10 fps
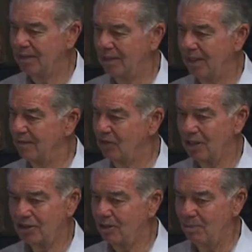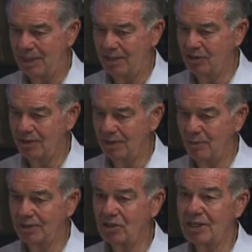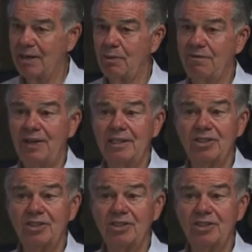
have such compassion, they will sacrifice